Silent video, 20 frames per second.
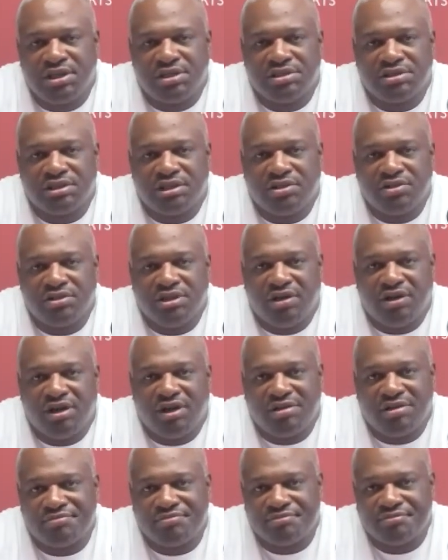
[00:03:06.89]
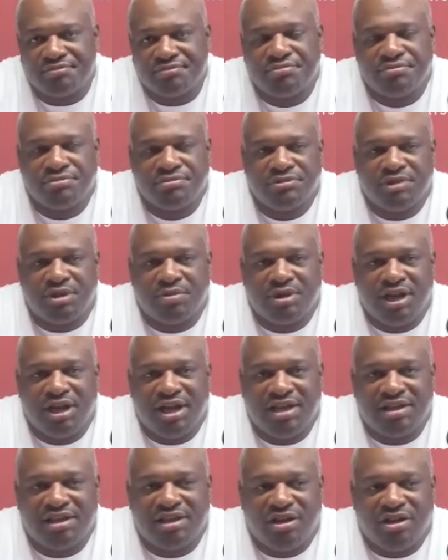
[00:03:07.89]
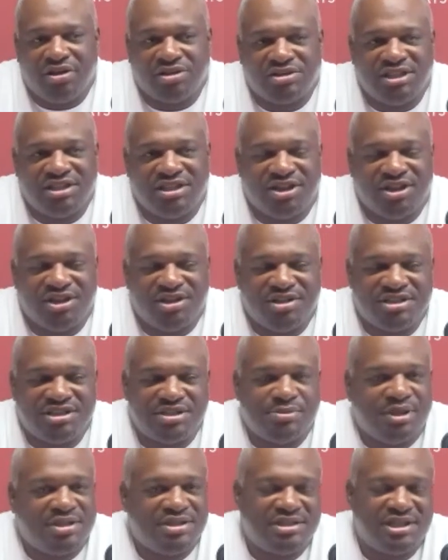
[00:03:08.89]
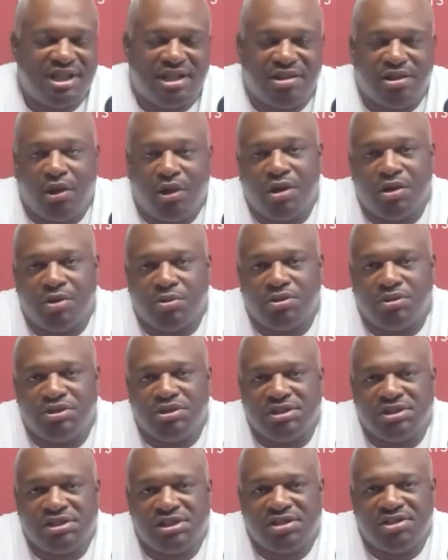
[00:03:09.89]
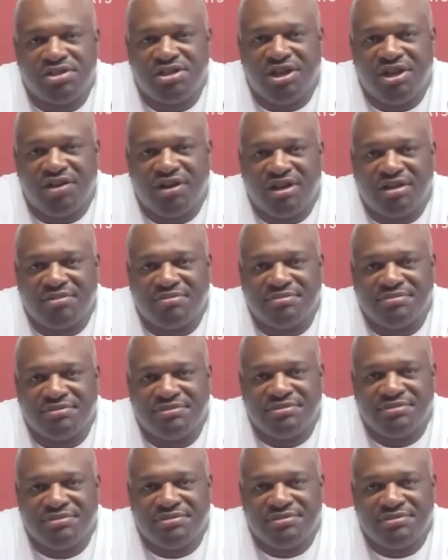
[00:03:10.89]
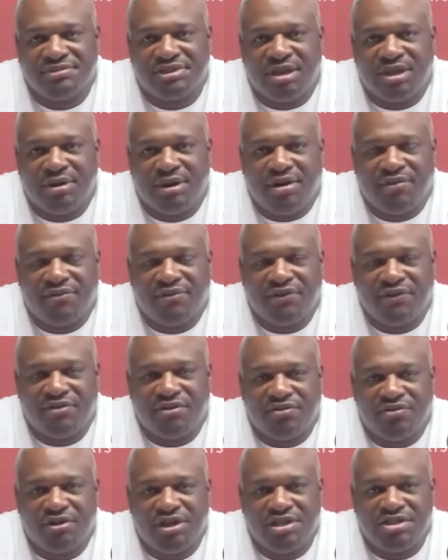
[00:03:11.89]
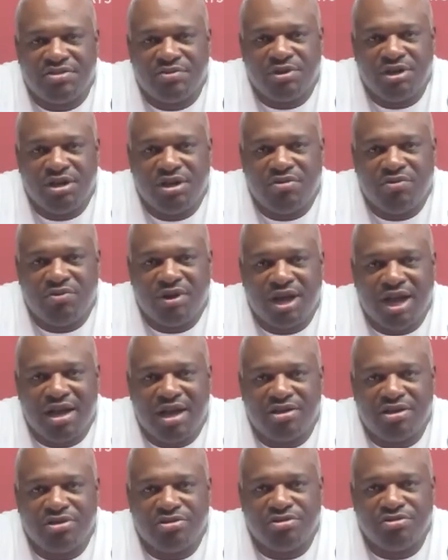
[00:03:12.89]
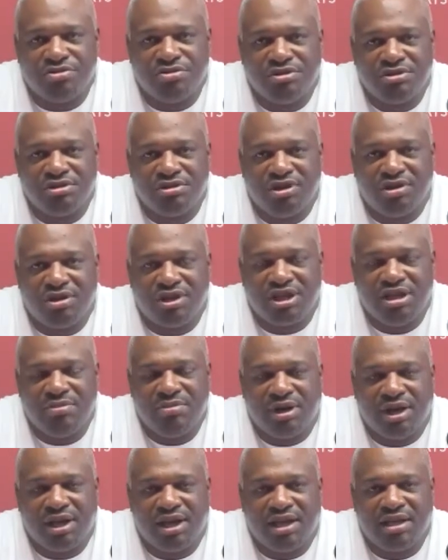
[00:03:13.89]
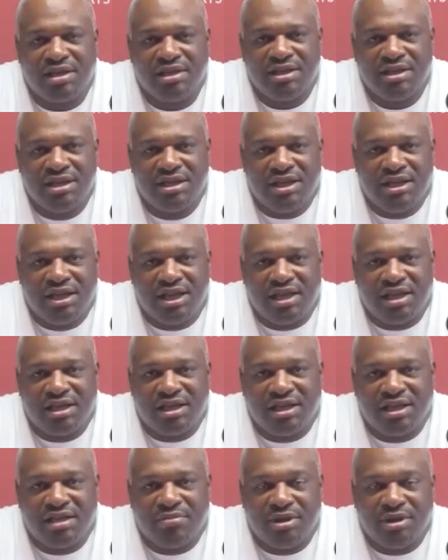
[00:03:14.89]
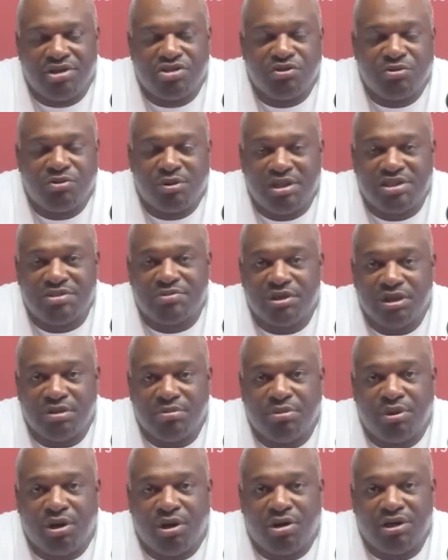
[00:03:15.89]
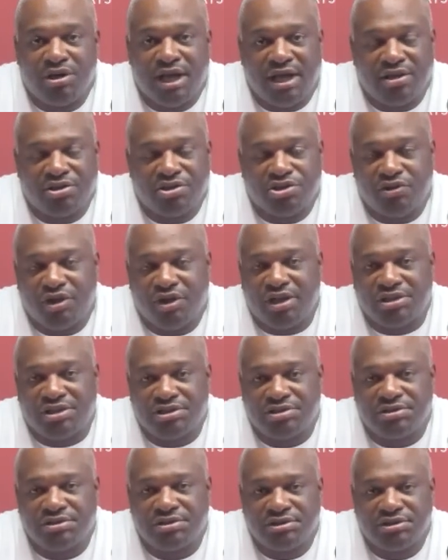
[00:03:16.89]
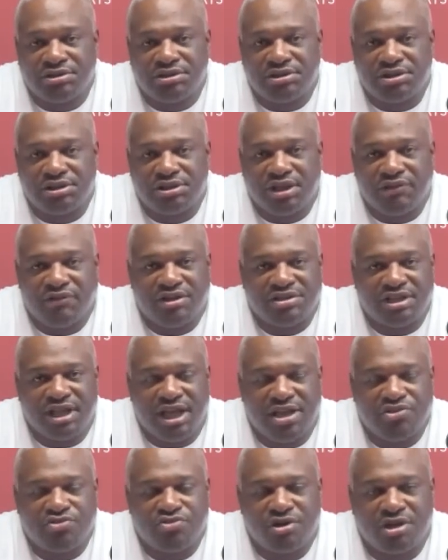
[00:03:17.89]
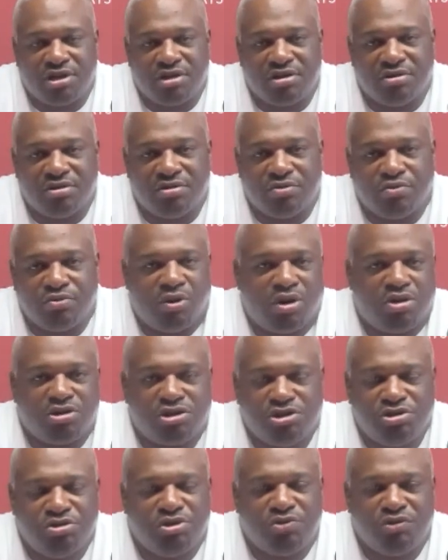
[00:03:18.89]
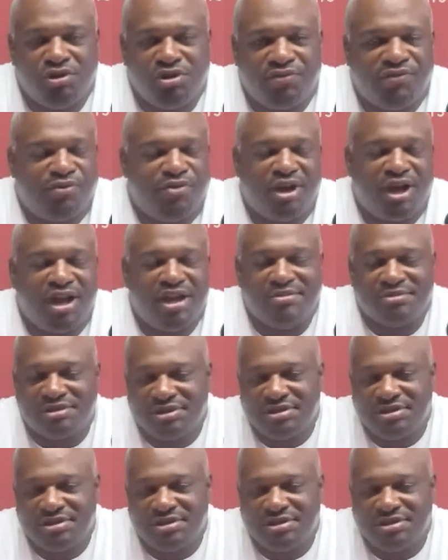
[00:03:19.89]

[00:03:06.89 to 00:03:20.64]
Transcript: So I'm glad the loss didn't hurt us as much as I thought it would. So coming out fifth in the region, we know what we got to do. To keep playing and to make sure we play some good ball down the stretch to give us an extra 1, 2, 3, or 4 games.